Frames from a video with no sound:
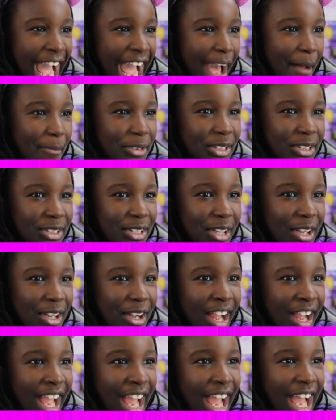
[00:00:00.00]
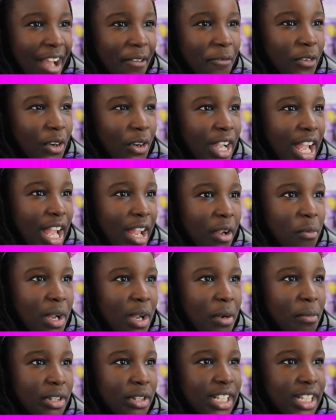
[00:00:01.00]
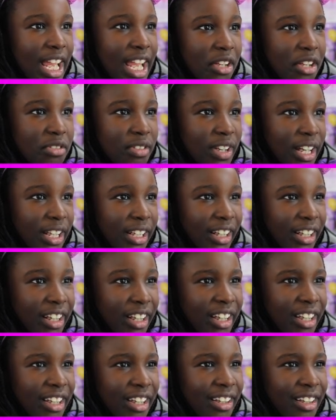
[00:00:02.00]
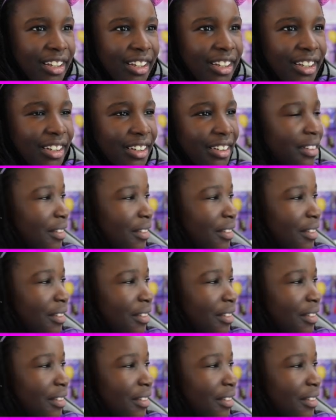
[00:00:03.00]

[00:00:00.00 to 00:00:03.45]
hamster. Okay, wait, where's Adrien? Right